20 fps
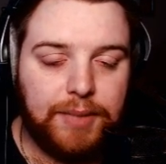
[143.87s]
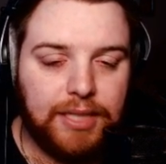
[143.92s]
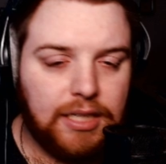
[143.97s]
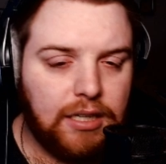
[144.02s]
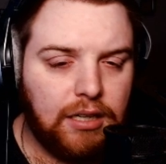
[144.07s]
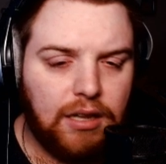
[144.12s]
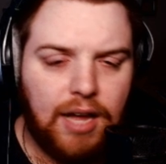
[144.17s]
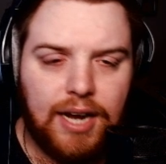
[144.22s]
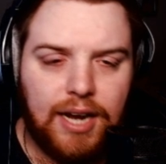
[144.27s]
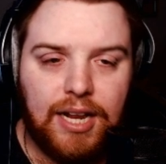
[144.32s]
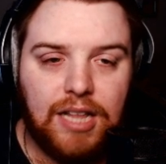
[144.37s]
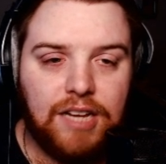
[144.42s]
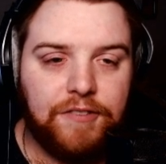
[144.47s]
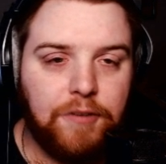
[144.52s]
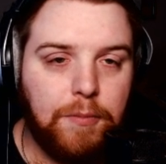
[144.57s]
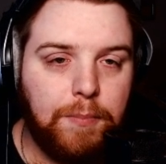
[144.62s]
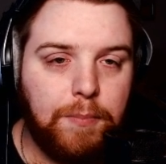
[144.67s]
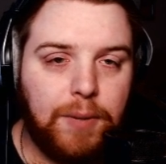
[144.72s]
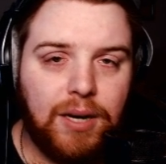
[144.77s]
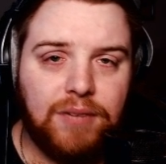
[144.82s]
you get a lot of
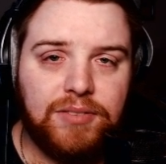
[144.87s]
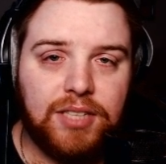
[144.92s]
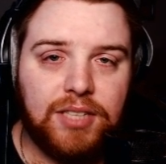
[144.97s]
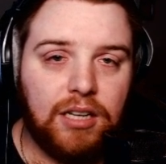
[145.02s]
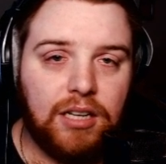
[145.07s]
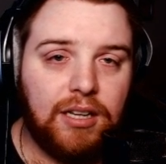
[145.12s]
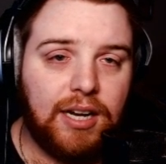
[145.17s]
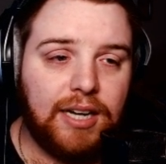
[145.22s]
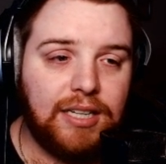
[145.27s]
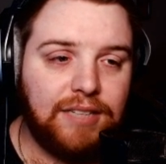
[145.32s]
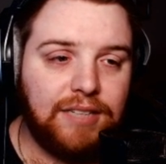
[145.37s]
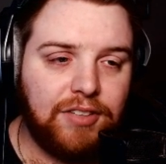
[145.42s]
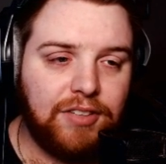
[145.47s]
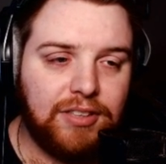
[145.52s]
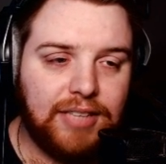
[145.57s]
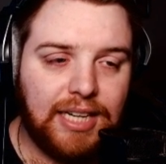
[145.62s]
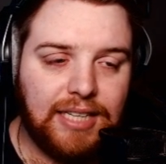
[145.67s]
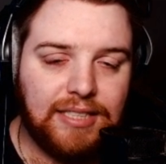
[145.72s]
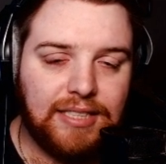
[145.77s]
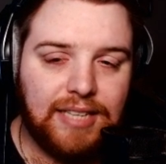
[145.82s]
different buffs and a lot of
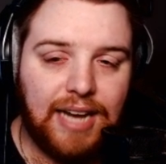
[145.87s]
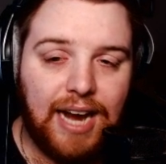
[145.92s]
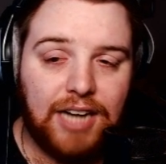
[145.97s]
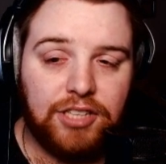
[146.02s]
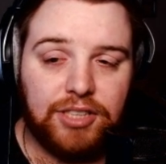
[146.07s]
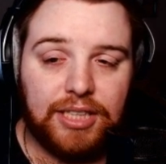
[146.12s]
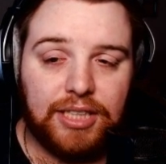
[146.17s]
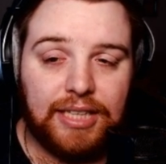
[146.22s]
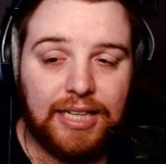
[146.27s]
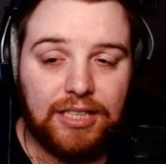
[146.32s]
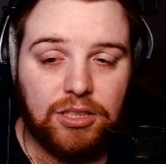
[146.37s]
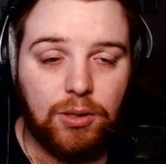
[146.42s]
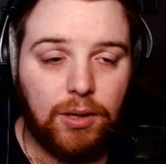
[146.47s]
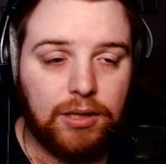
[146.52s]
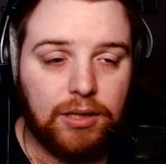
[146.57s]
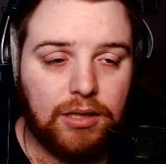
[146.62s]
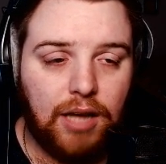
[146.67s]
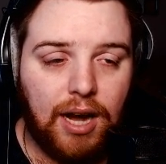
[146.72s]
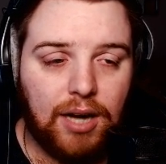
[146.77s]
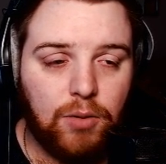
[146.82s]
different things that actually get to
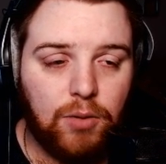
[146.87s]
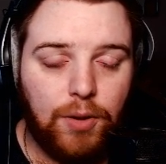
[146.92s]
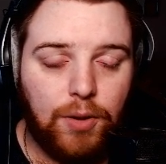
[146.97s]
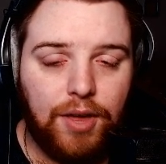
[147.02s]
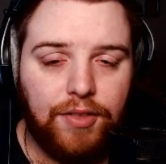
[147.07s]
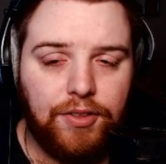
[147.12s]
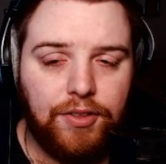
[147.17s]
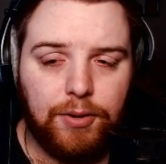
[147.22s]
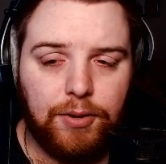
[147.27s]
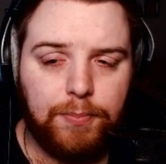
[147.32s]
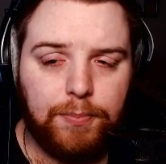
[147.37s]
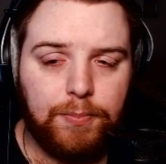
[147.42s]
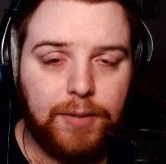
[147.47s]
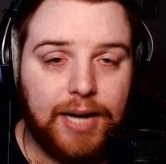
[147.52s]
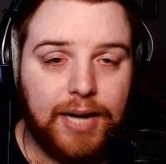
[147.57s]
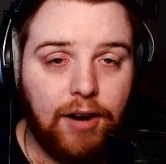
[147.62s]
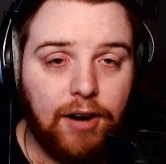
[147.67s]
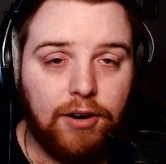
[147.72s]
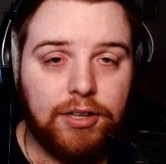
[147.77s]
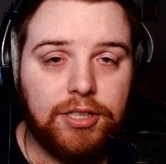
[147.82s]
unlock with your
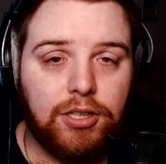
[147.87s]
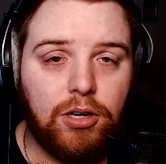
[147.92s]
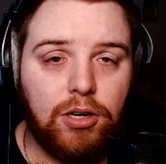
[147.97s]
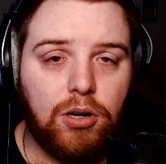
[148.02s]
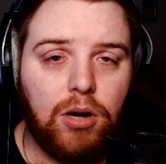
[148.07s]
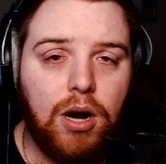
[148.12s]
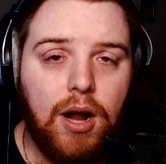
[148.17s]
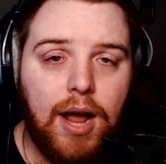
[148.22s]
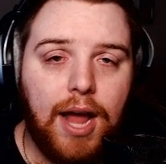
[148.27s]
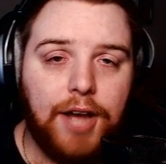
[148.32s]
character,